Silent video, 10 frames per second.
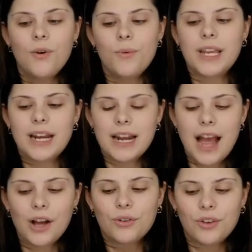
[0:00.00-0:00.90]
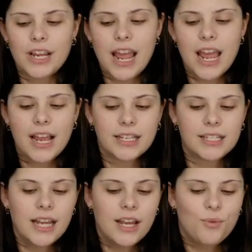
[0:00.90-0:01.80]
we can now
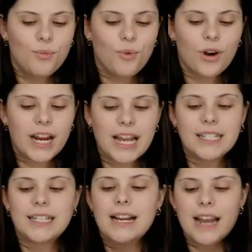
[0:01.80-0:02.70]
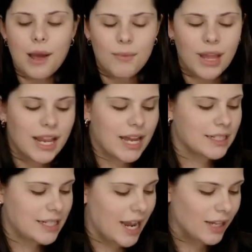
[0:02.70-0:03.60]
create more, again, dynamic
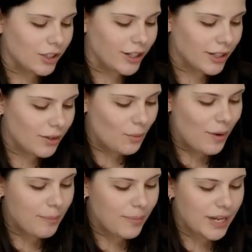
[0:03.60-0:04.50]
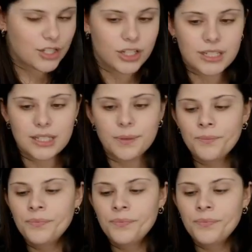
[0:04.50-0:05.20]
and tailored web pages.